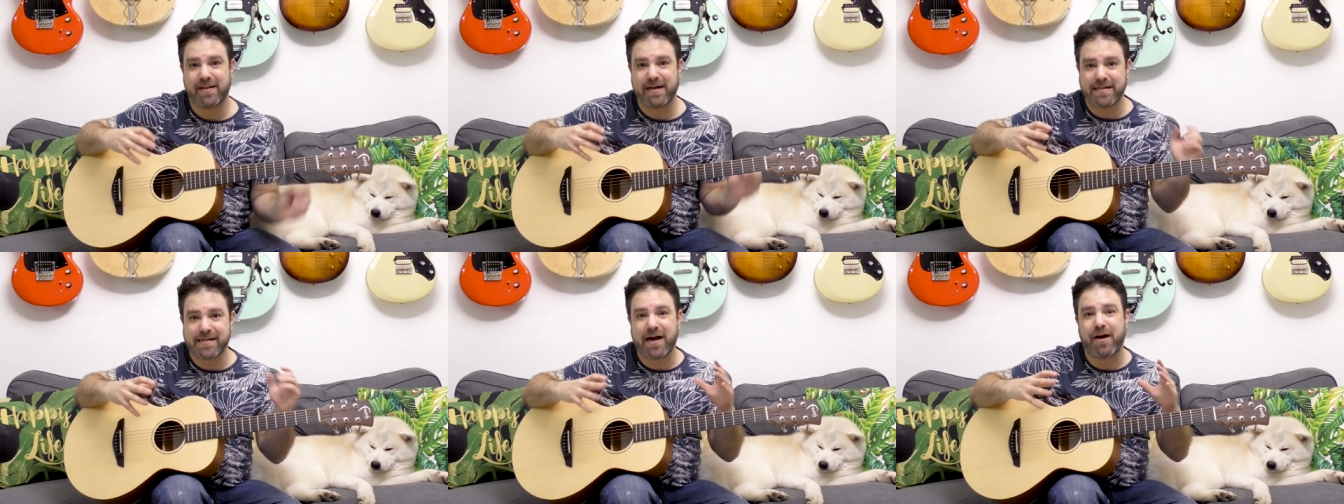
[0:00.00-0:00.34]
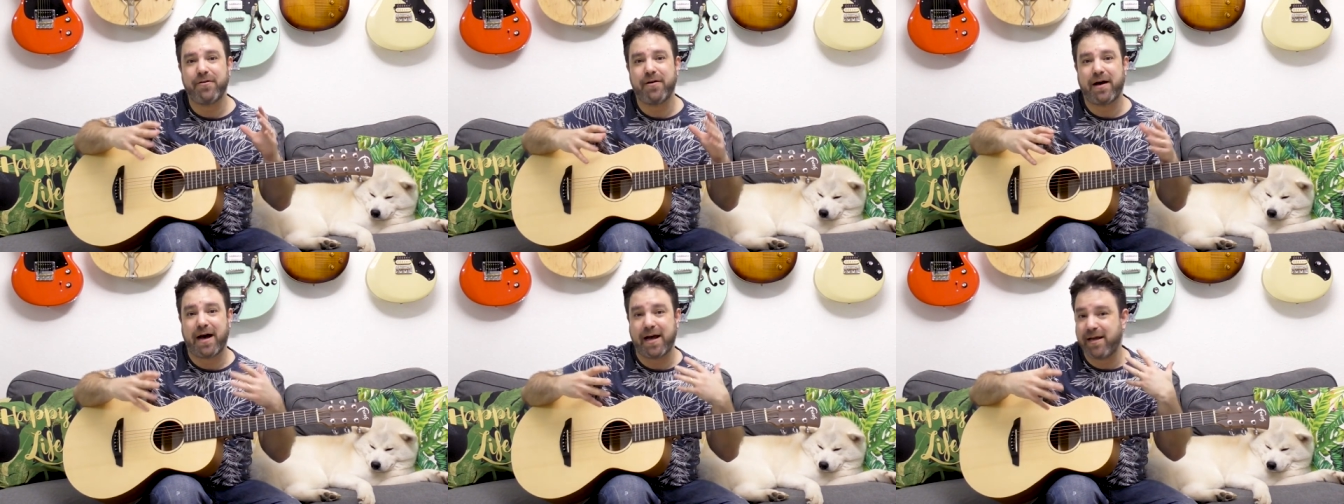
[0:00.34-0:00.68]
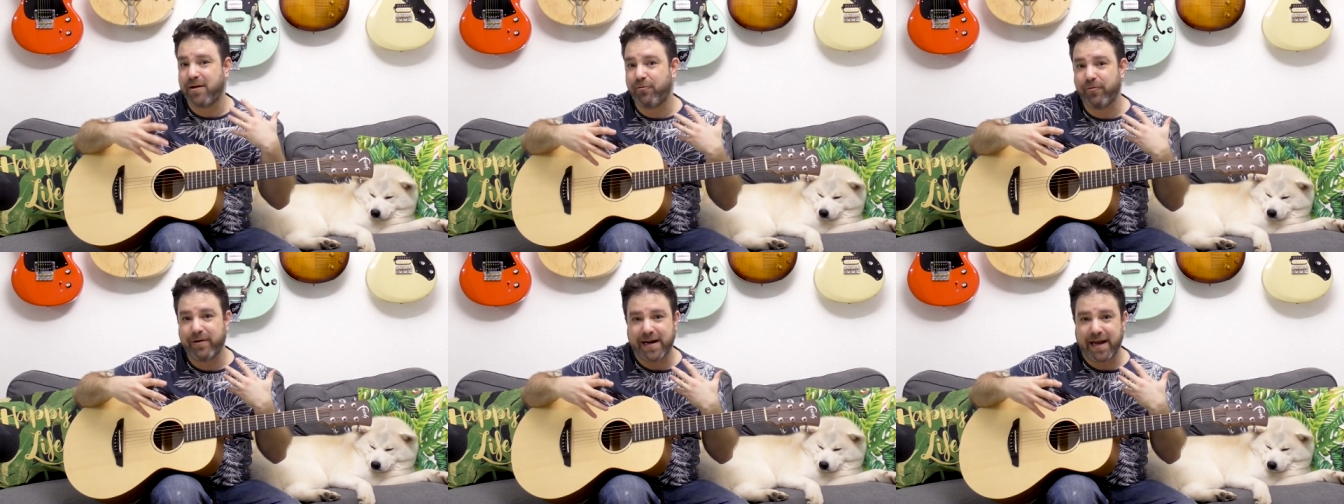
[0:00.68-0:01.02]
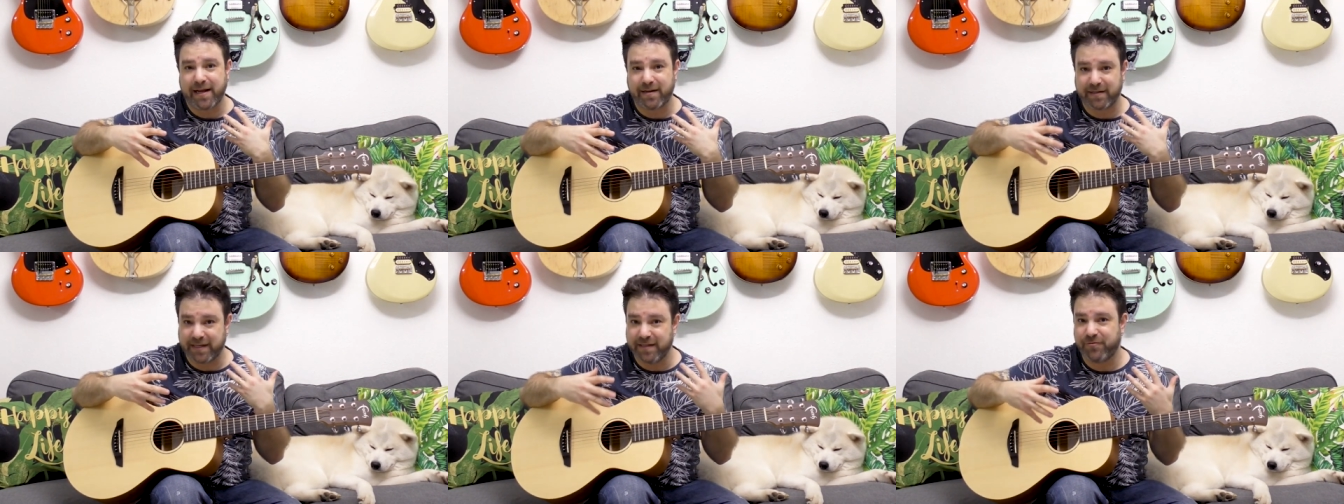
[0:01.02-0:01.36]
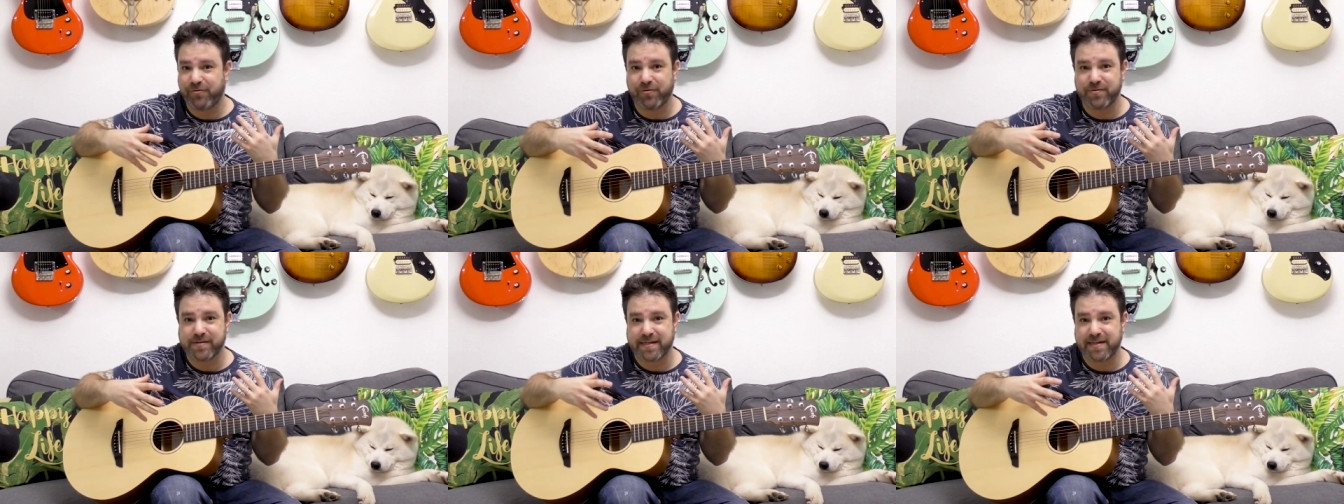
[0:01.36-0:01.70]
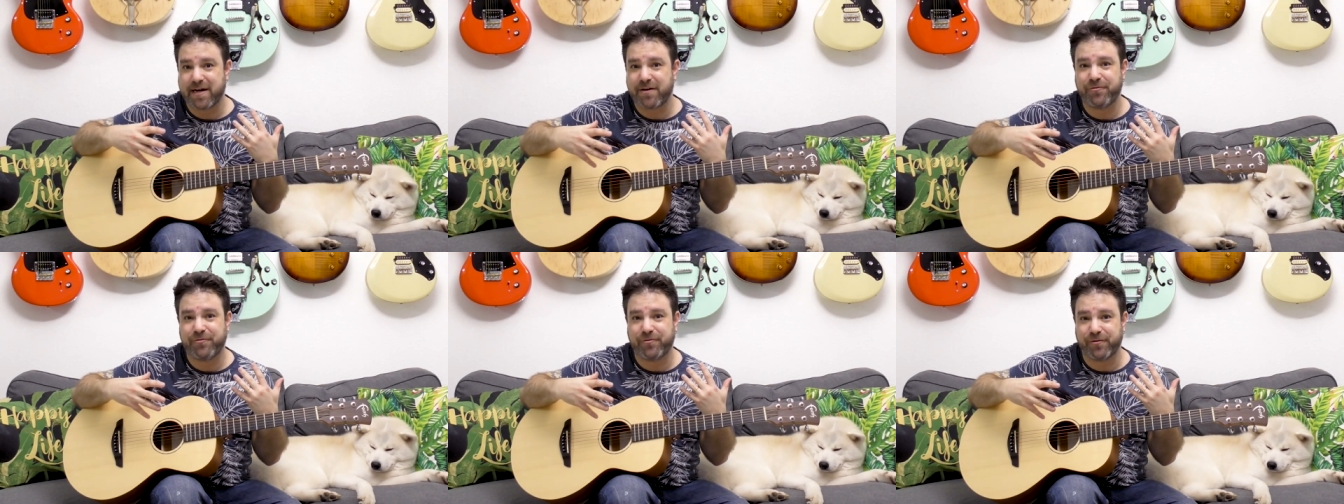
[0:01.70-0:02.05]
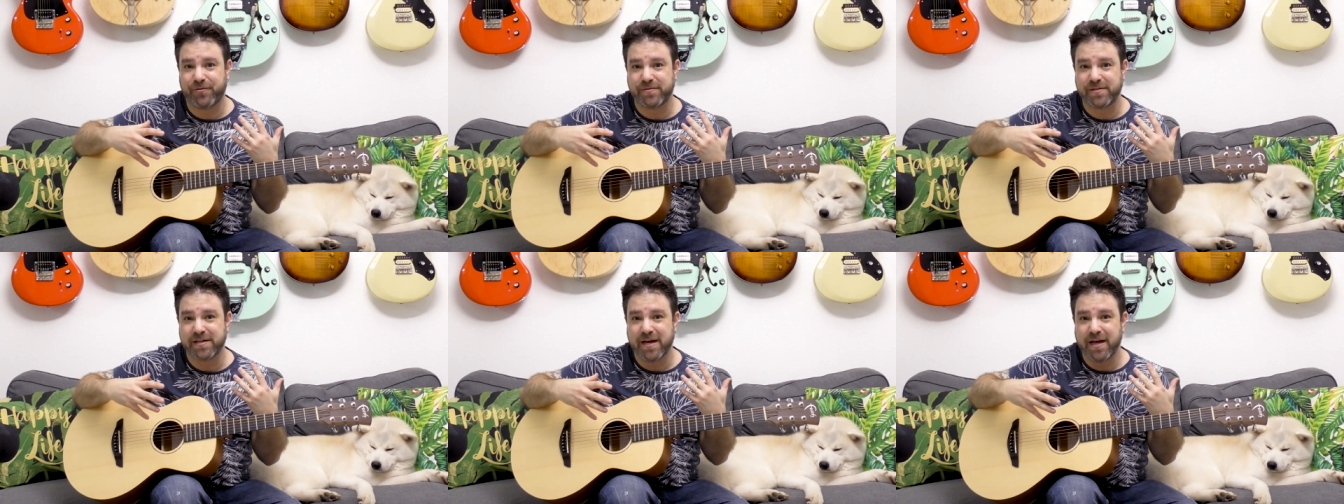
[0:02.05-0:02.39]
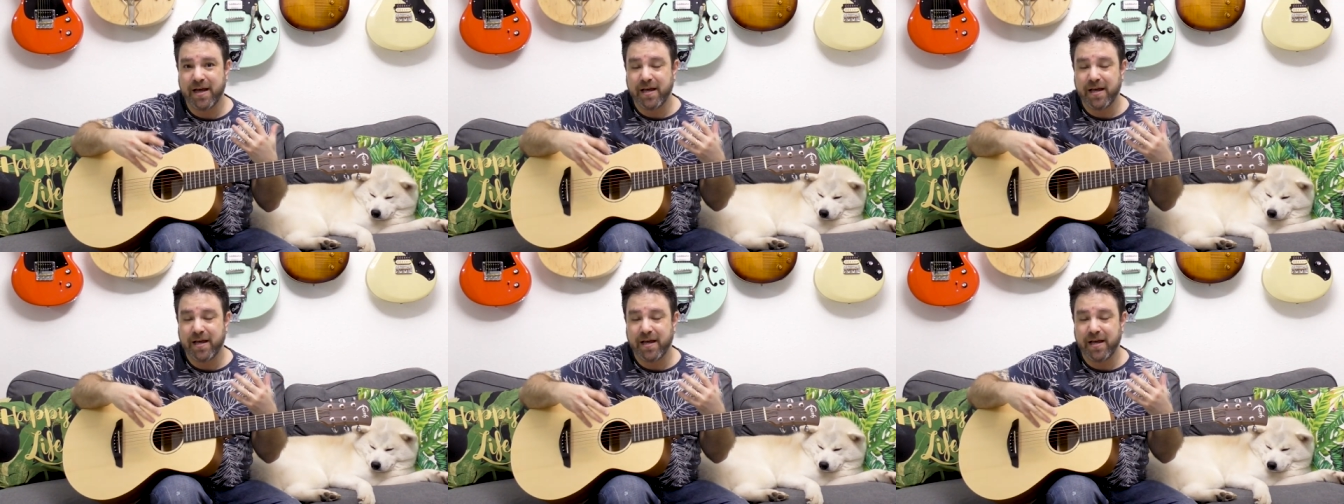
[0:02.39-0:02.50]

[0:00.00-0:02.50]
That's how I create intros and outros.